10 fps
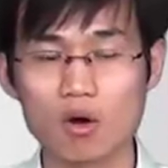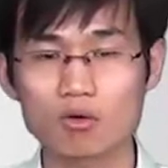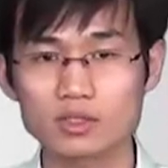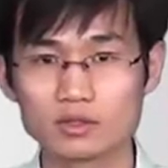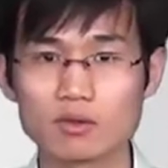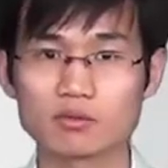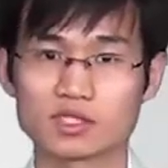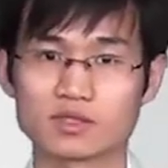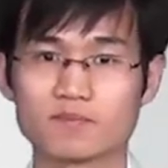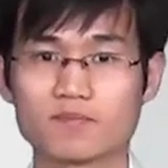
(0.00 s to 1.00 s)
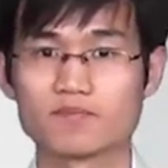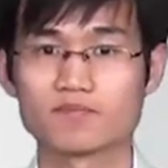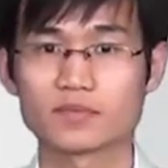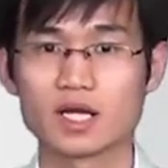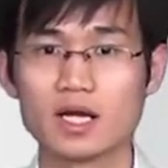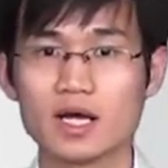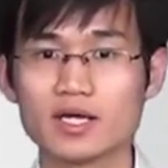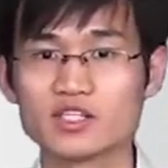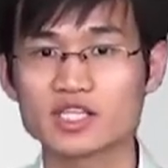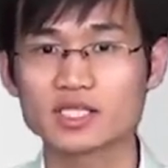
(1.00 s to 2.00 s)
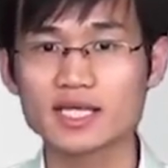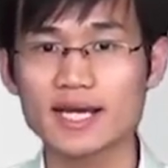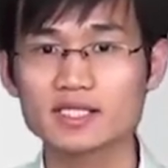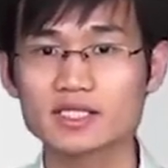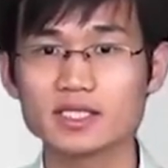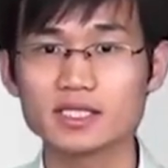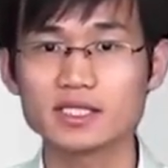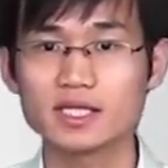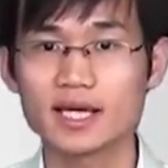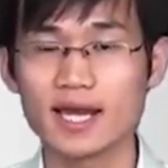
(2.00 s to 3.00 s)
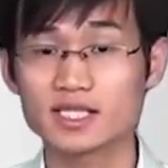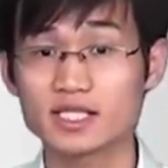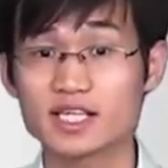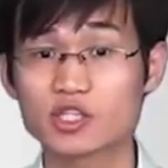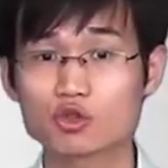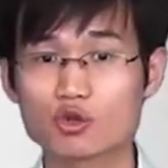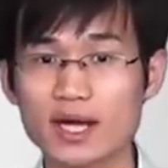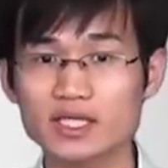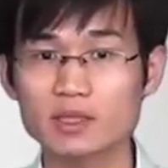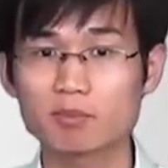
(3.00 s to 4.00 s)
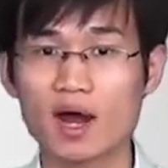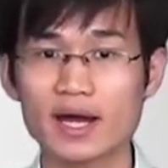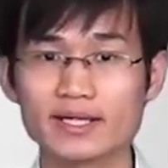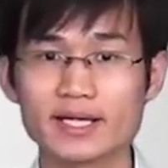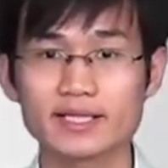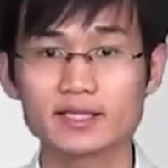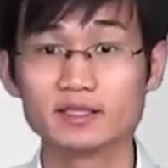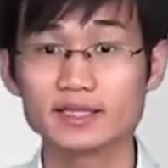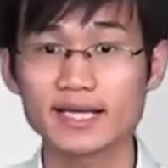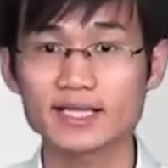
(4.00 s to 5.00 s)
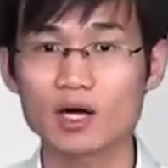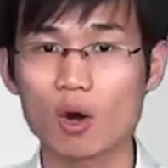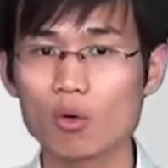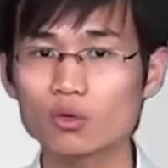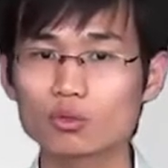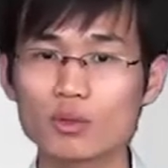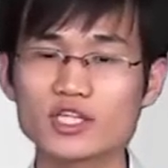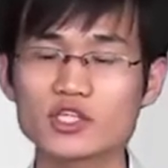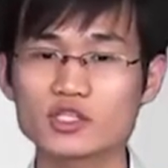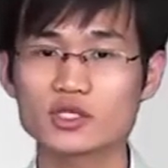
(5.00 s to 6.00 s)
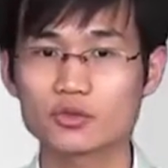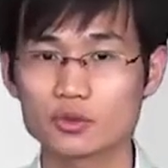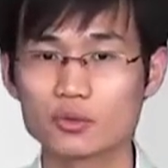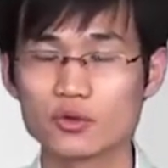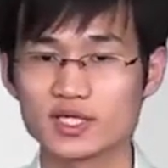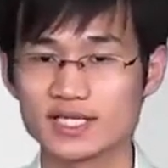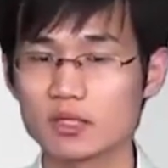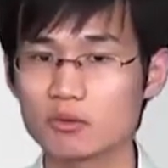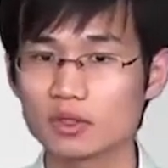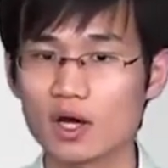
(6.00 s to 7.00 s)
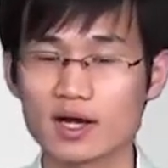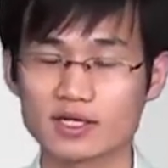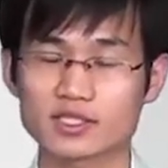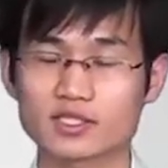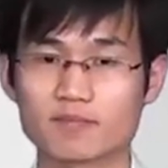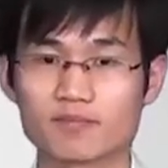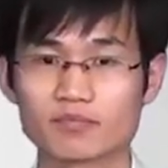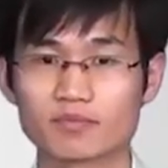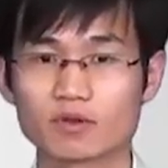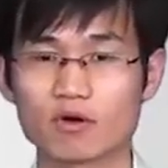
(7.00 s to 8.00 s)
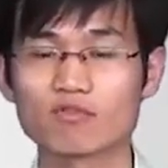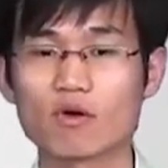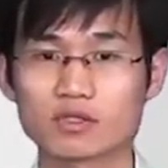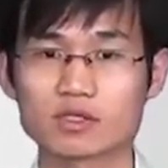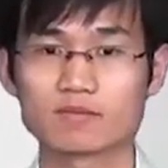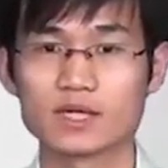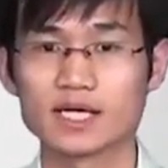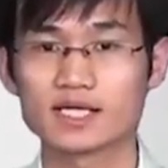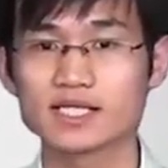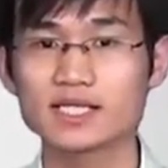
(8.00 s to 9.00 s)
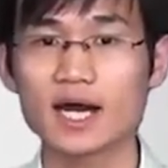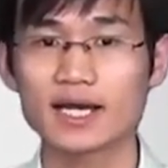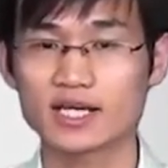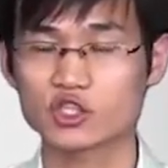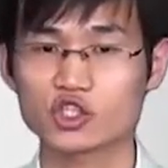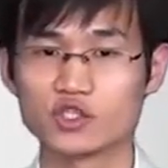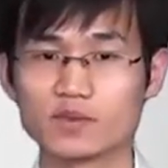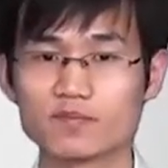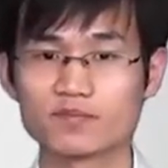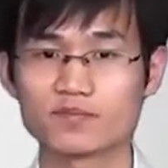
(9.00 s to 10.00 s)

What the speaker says: all the nodes. The CST is constructed by connecting all the regions through yellow lines. Fourth, CIST.